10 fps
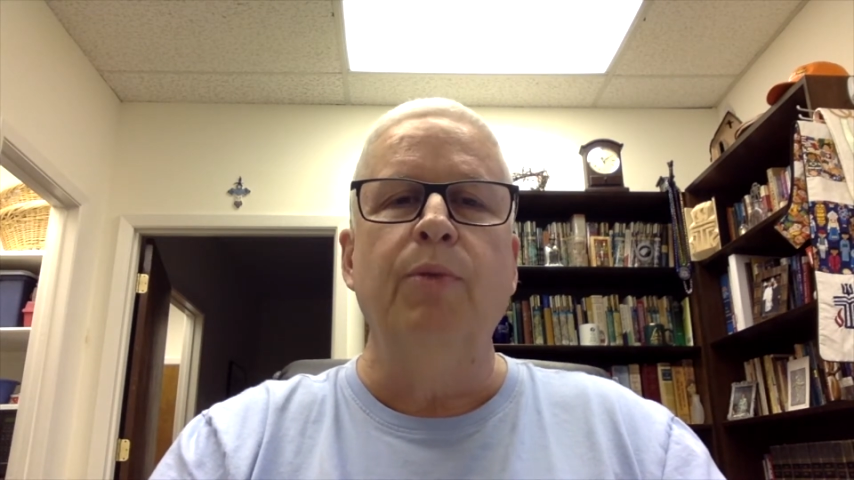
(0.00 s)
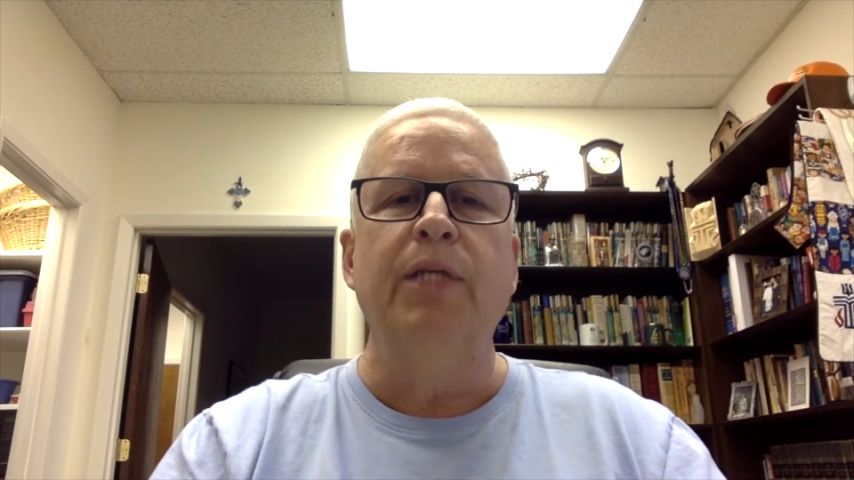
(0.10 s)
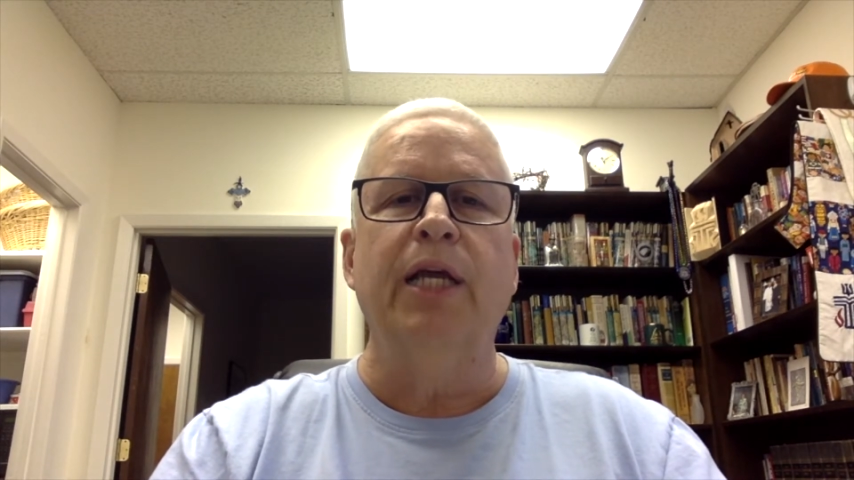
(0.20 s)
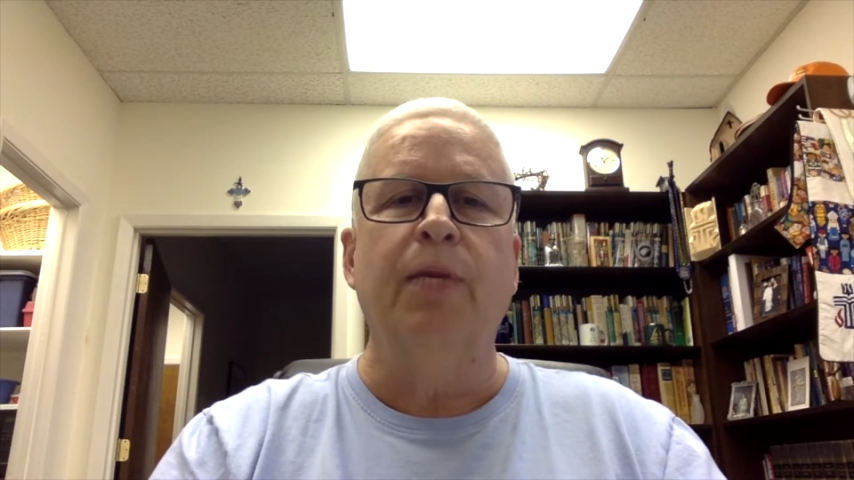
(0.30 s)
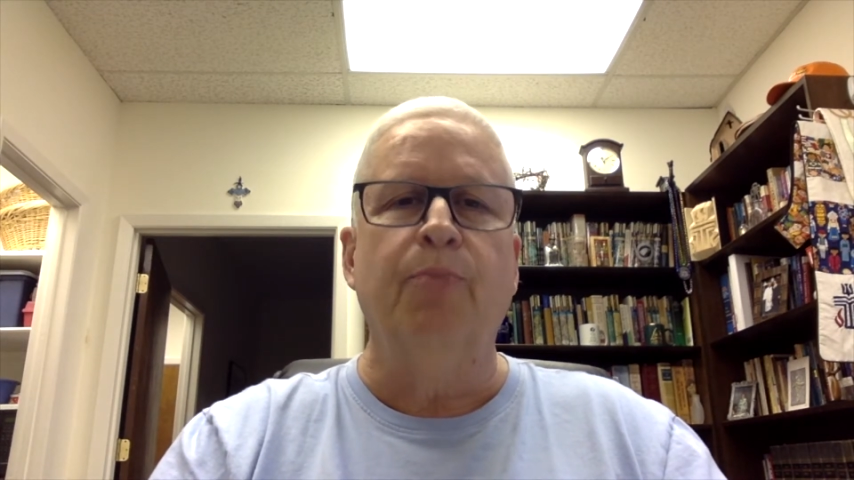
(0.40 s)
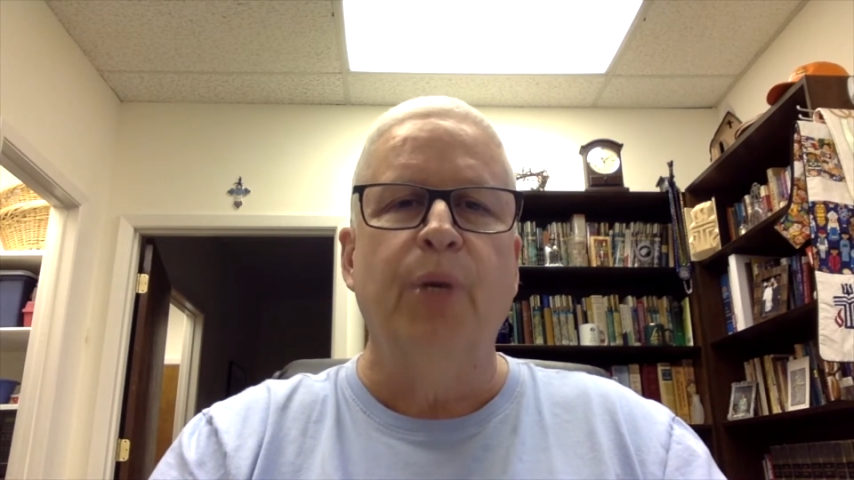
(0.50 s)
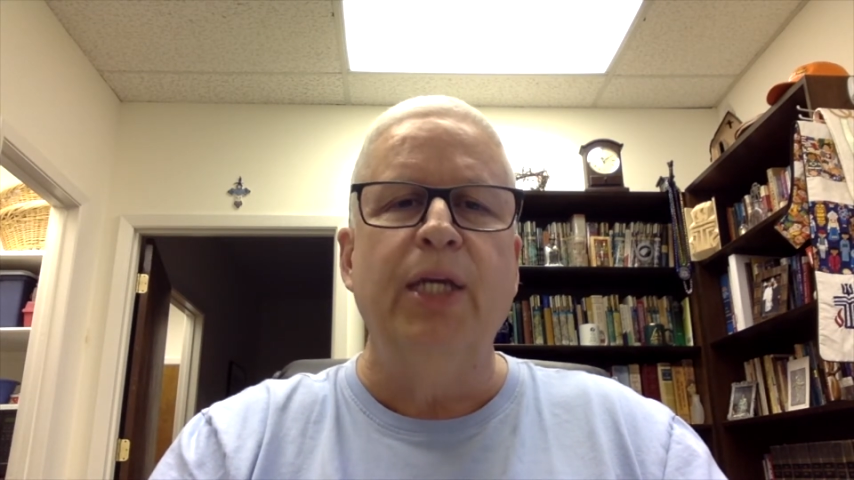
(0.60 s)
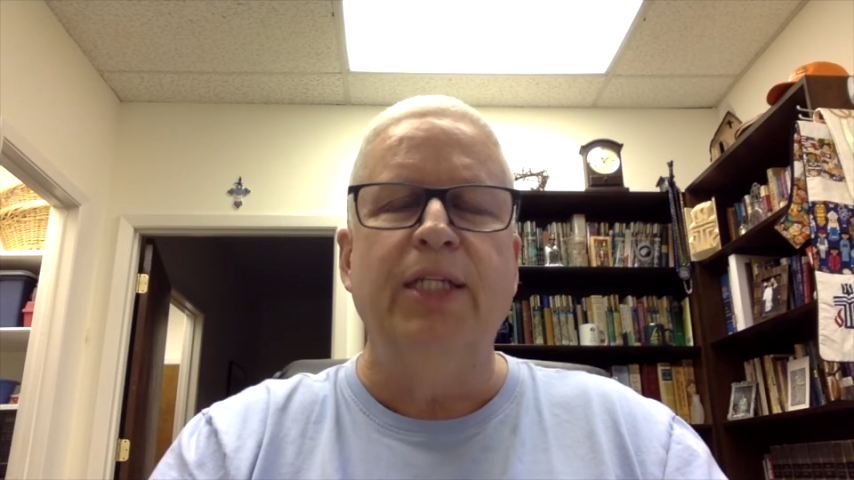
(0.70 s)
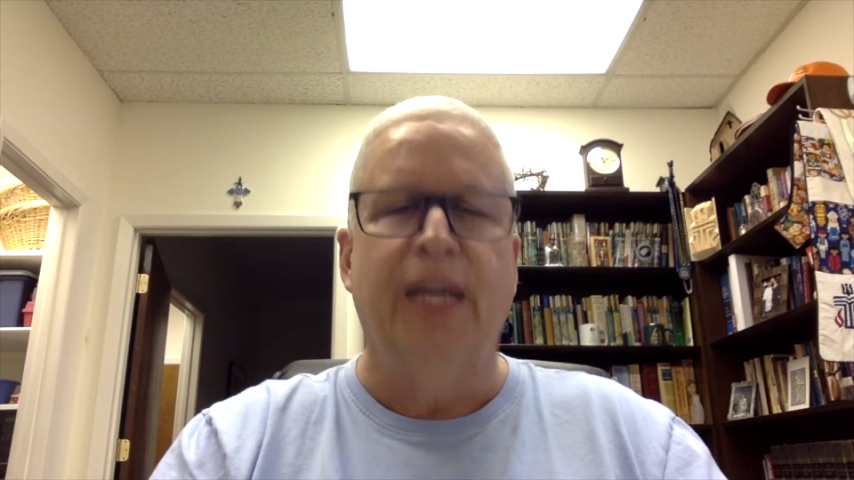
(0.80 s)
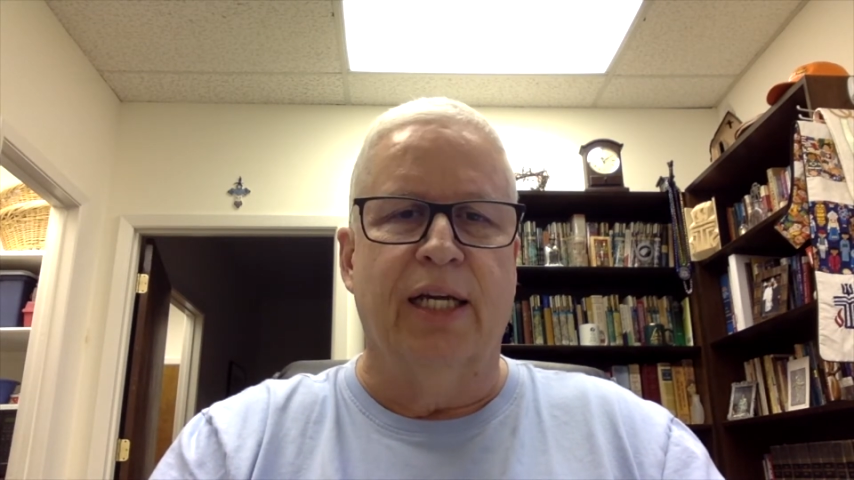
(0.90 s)
take a
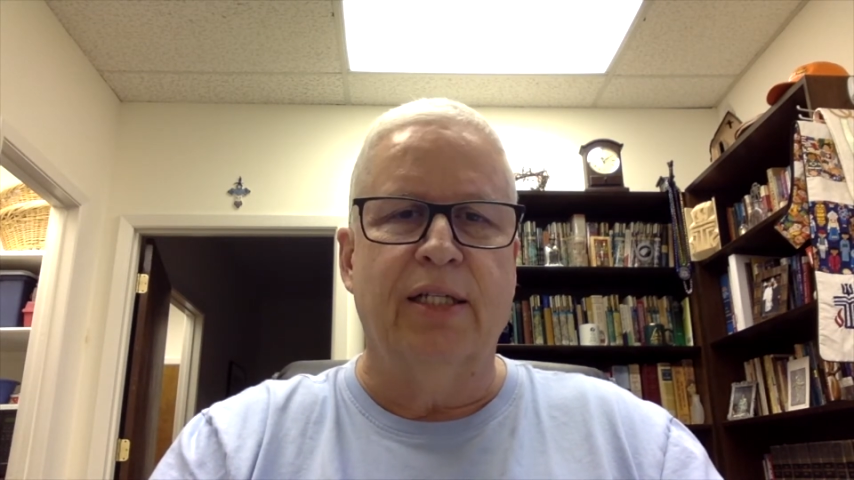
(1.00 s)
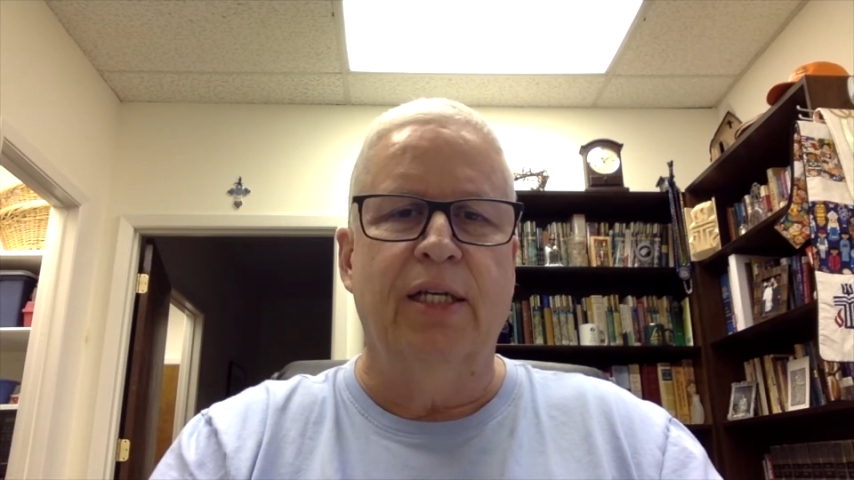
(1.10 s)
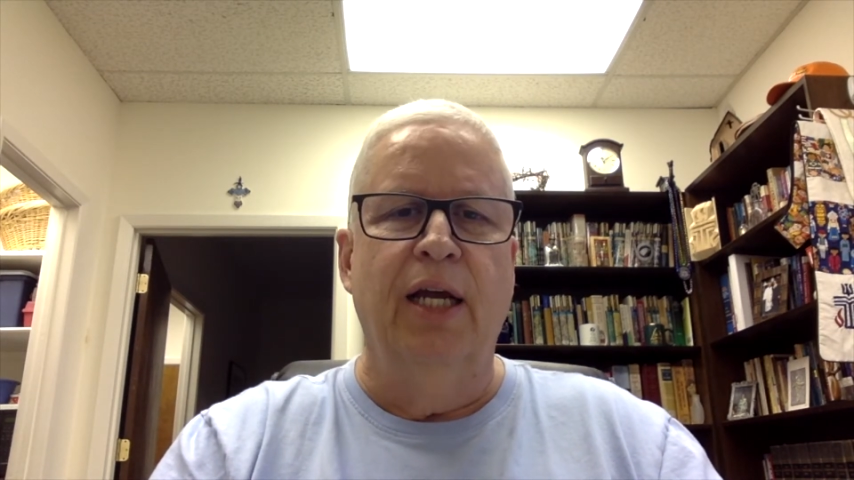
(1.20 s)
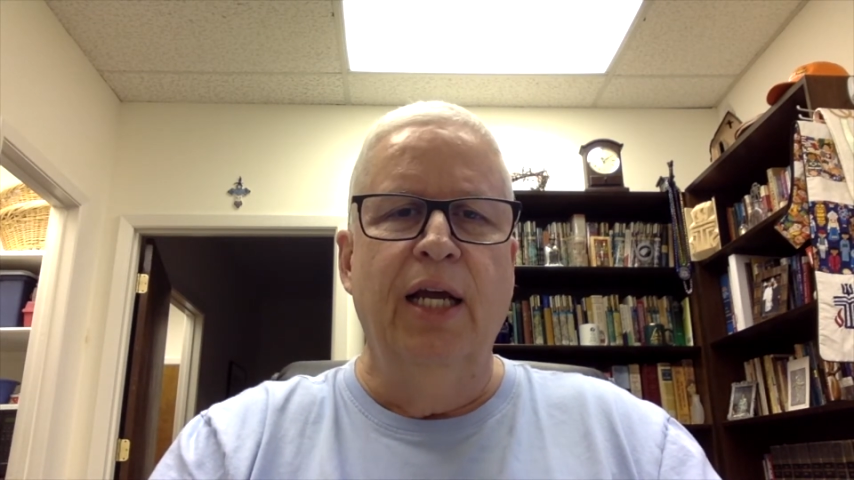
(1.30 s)
pre-test